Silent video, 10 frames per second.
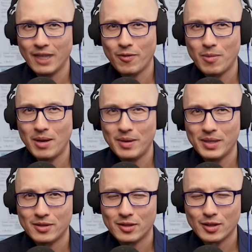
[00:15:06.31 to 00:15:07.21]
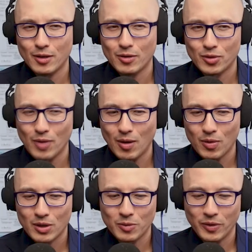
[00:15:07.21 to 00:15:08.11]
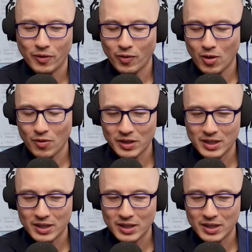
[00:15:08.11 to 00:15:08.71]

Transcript: came from my business coach who I worked with for